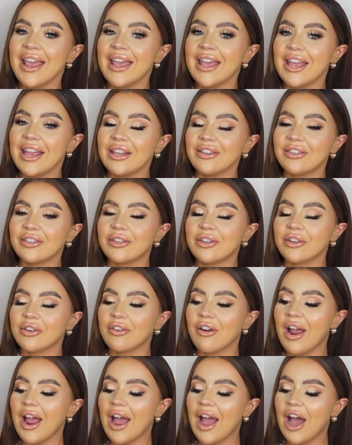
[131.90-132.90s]

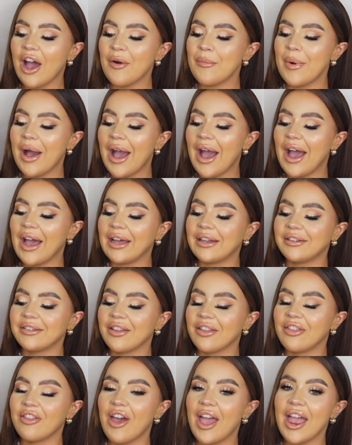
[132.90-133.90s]
Instagram and
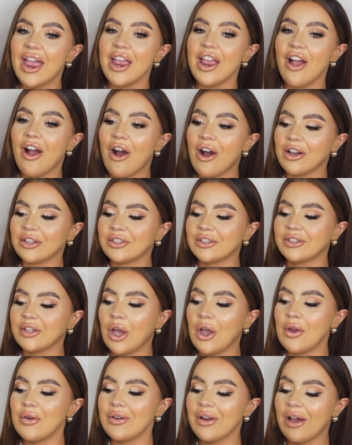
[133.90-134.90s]
they are
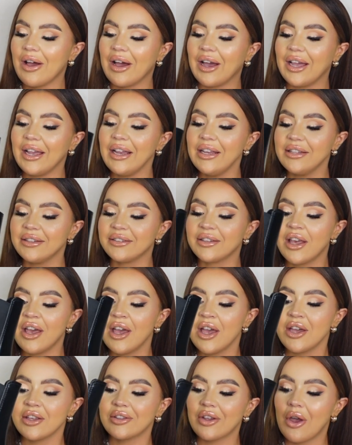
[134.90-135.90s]
so nice.
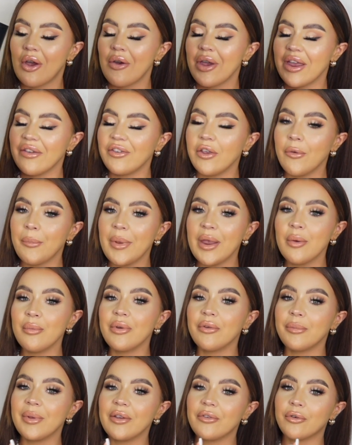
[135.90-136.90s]
So if you've been
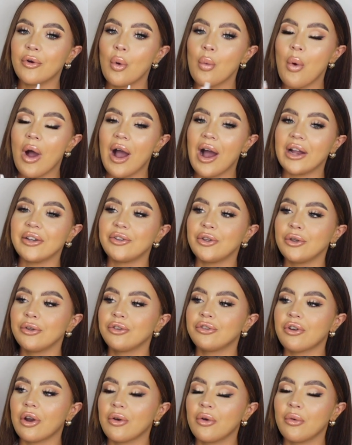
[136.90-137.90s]
with me for a while, I do
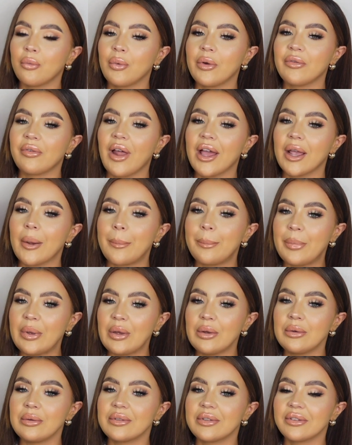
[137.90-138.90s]
struggle with like
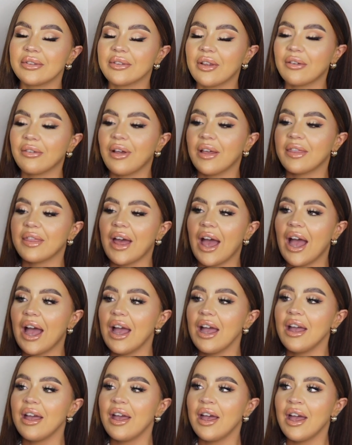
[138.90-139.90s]
boots and stuff like
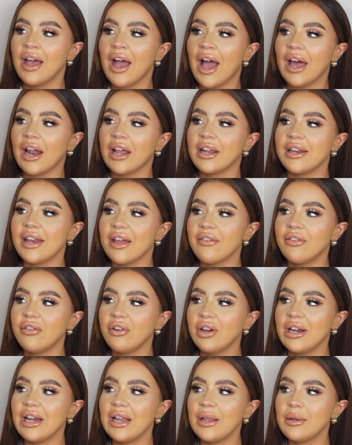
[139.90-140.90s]
that, and I never
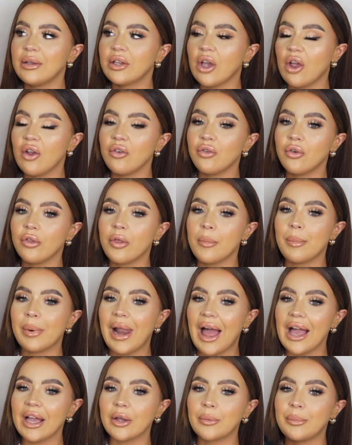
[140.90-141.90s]
really go for the
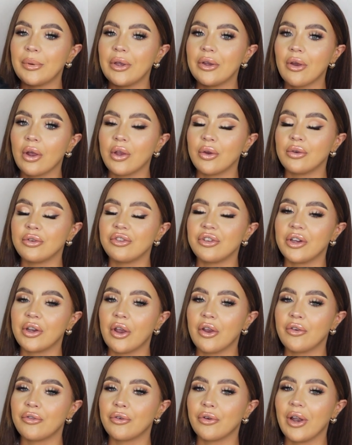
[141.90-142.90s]
black boot. I usually
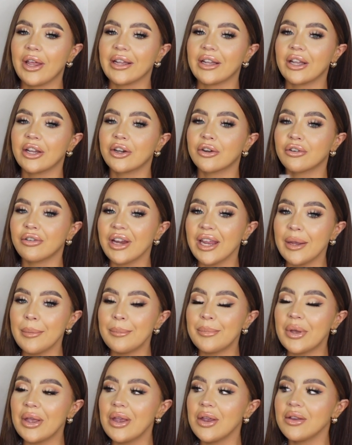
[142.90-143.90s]
go for like a
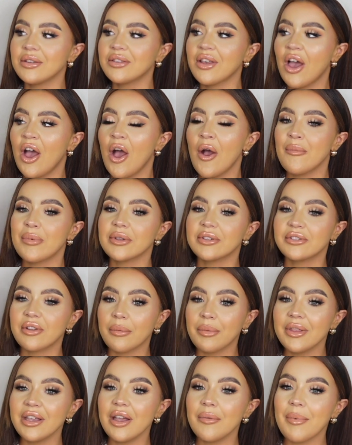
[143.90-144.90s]
cream boot, but
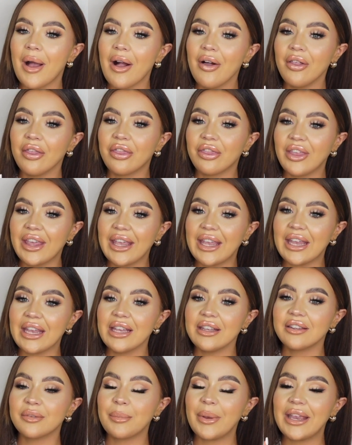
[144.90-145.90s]
something about
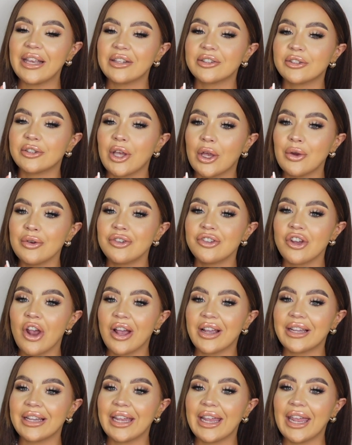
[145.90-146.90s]
these being so
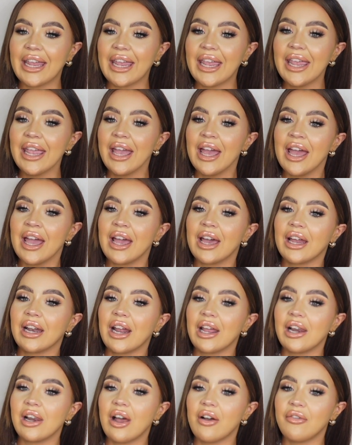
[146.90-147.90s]
chunky, and
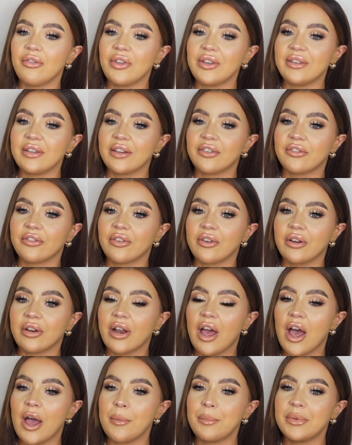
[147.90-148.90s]
I love the different
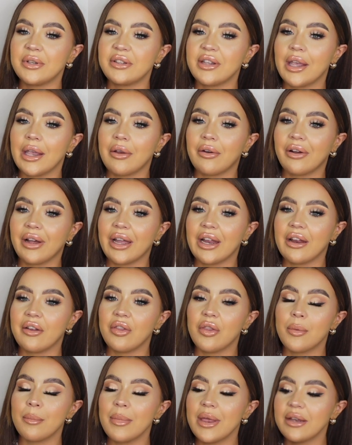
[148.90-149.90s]
material here
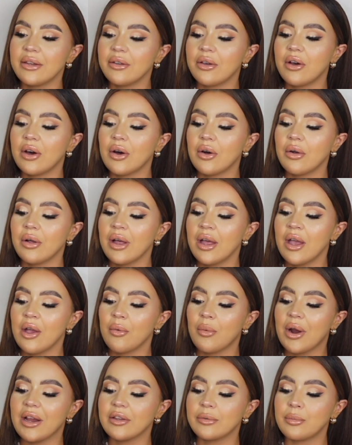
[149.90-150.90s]
in the middle
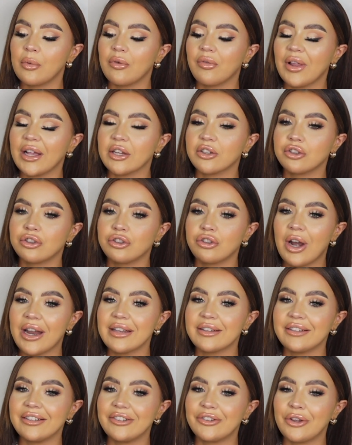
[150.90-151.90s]
where it's more of like a
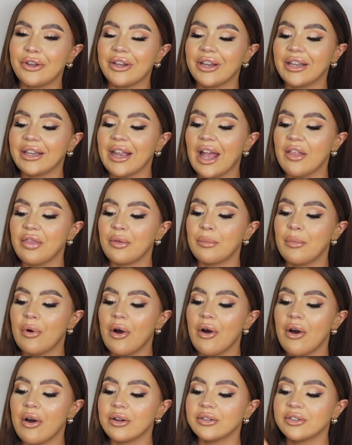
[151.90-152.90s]
stretchy, so you can get them
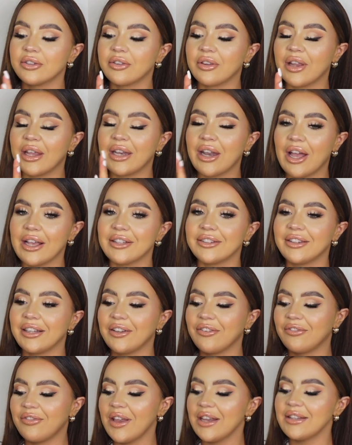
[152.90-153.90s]
on so they're nicely
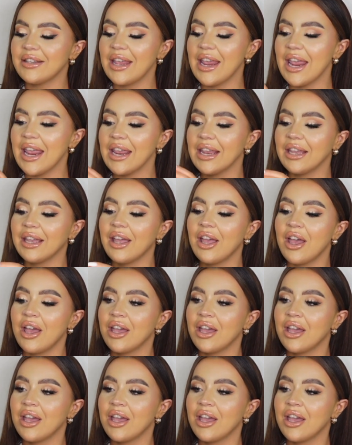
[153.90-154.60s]
fitting.